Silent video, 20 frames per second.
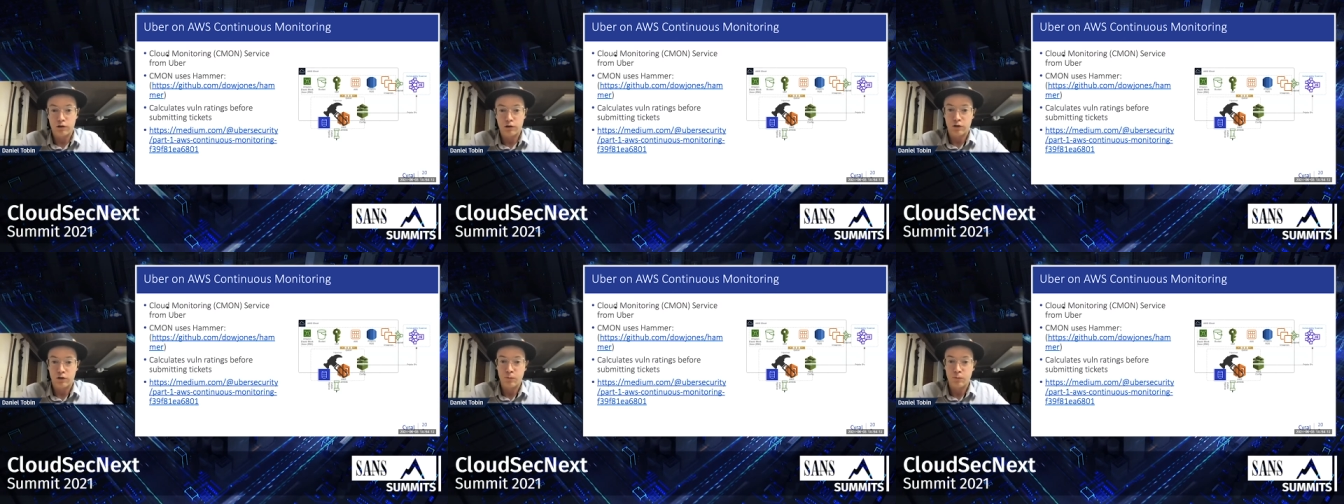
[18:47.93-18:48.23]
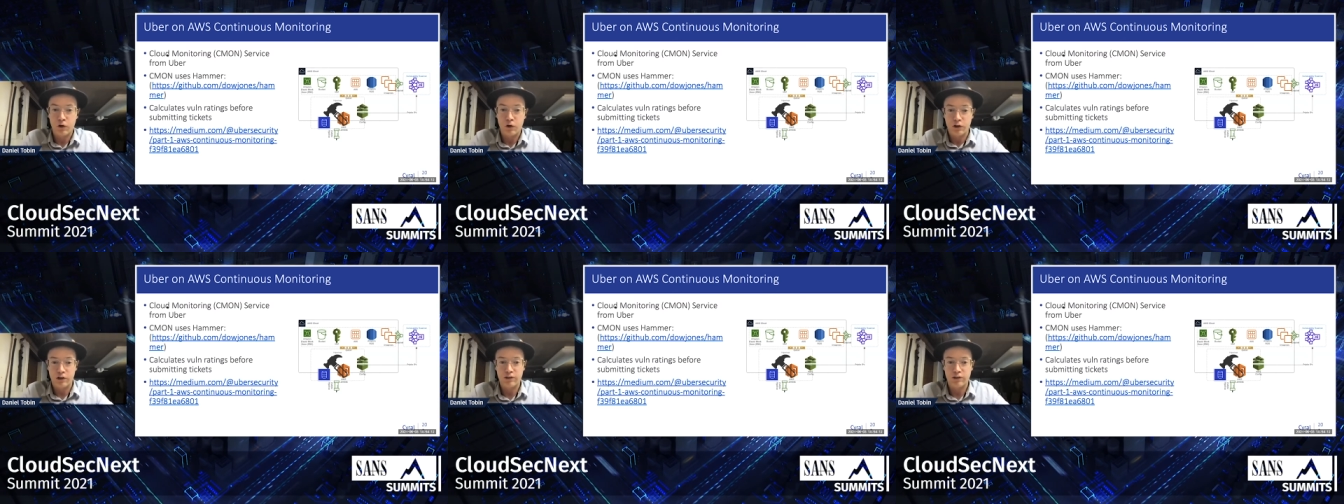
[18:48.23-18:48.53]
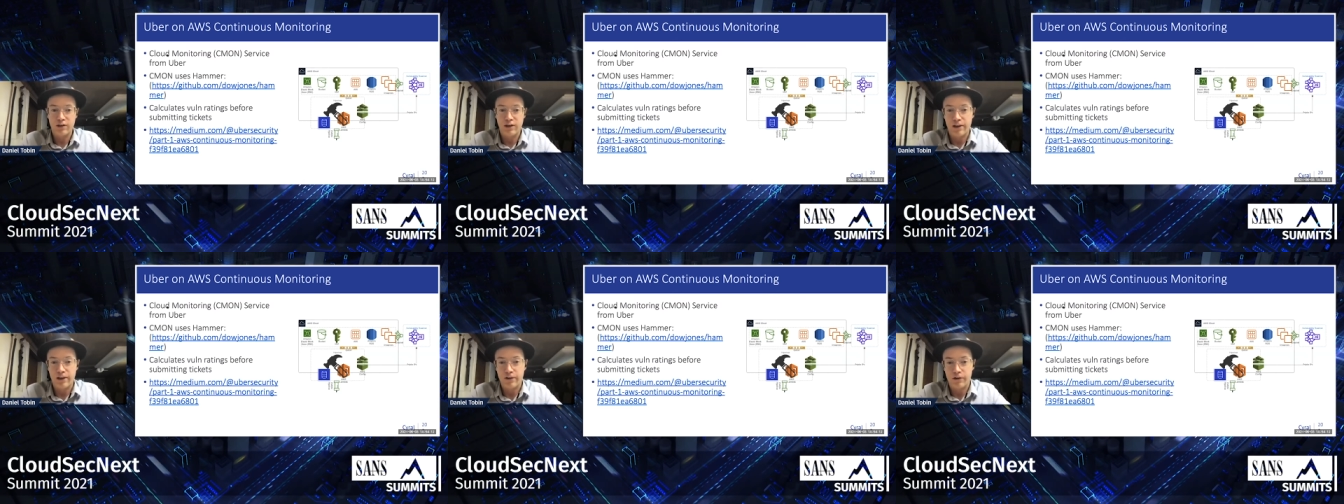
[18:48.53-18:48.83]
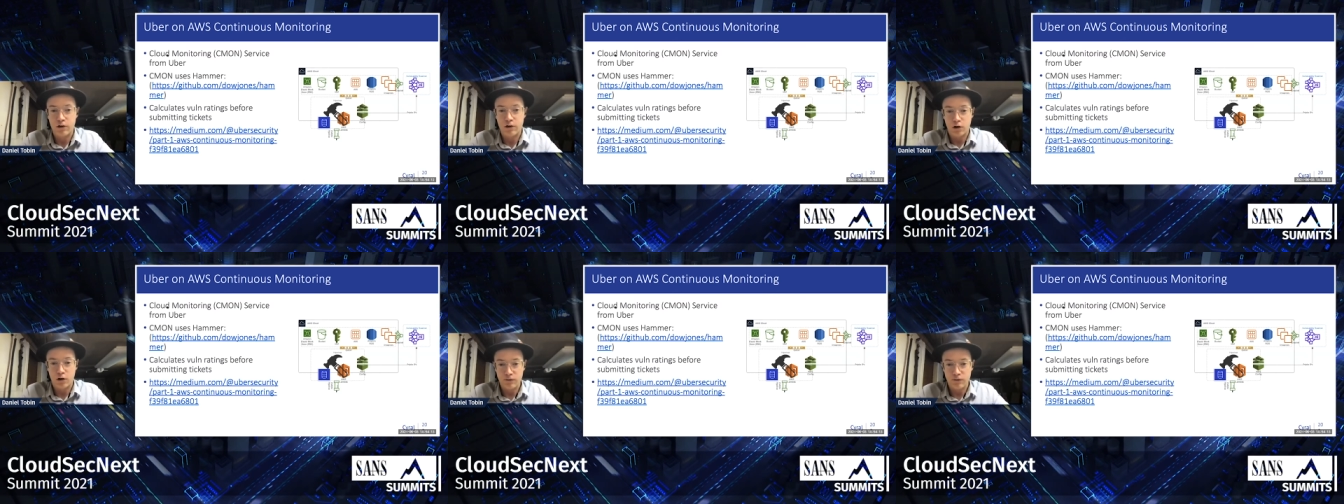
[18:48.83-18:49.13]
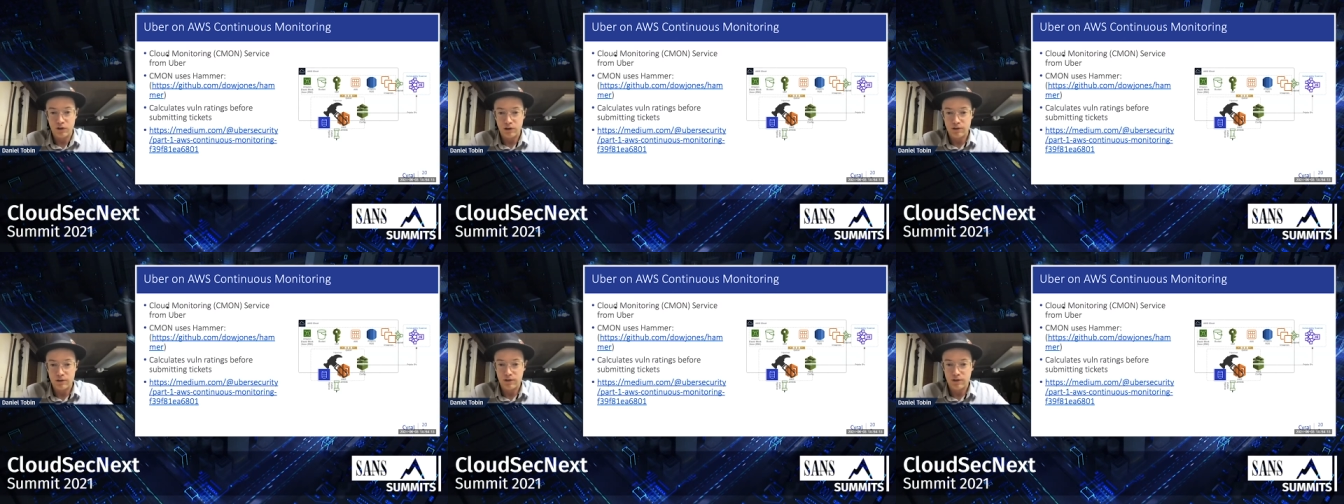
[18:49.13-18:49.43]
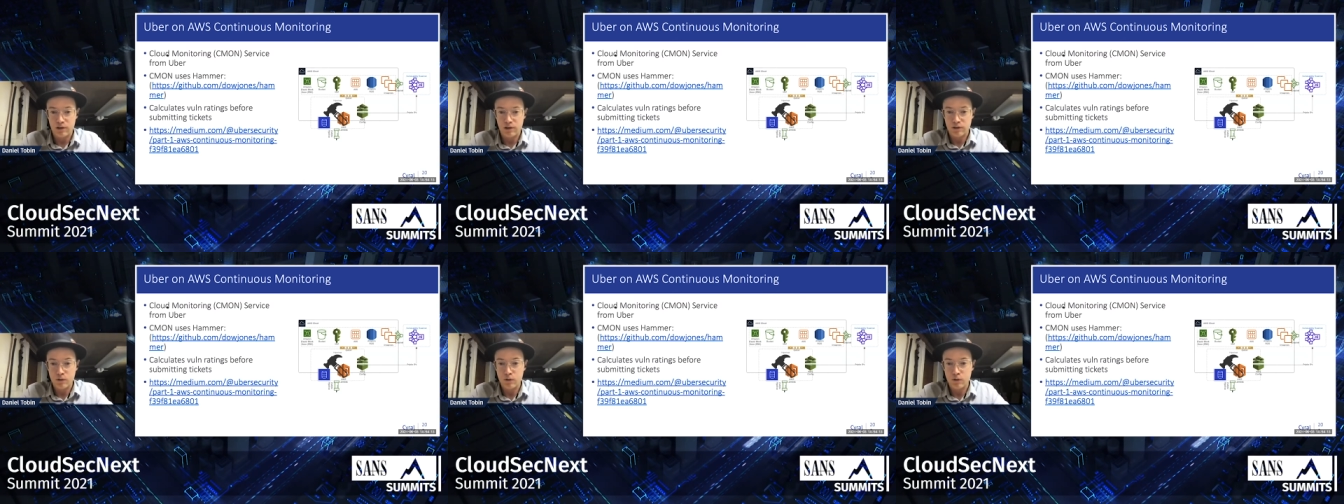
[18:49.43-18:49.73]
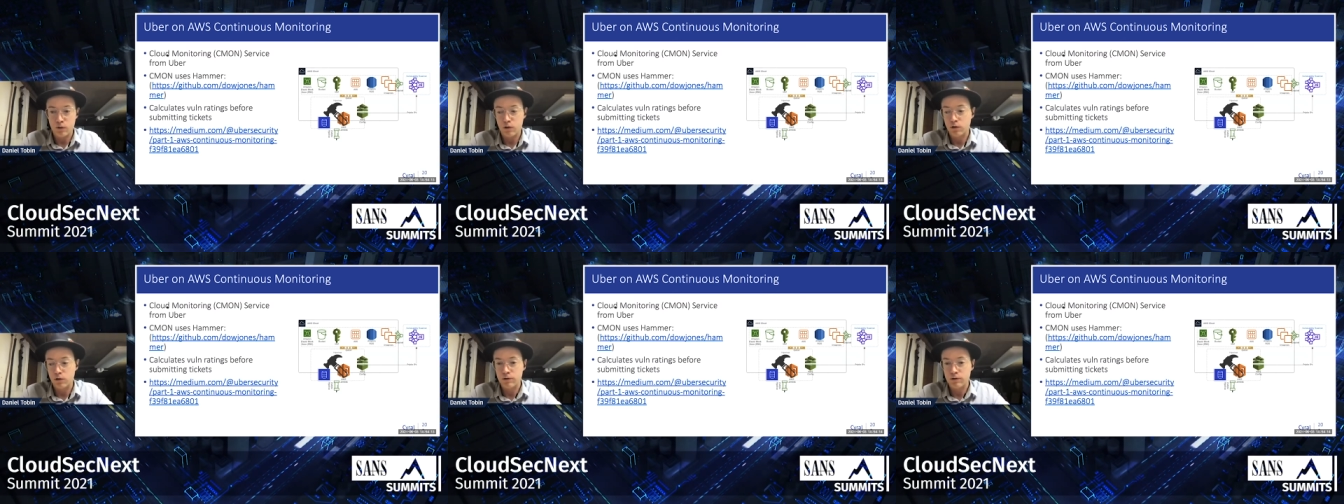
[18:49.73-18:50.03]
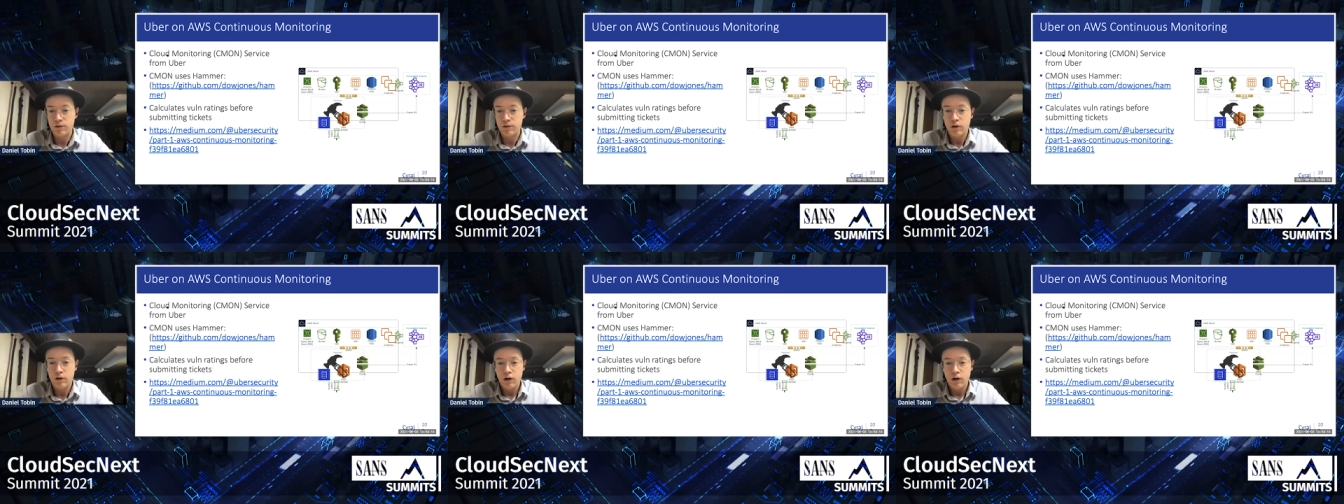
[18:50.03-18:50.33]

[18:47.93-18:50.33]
like putting together all these these tools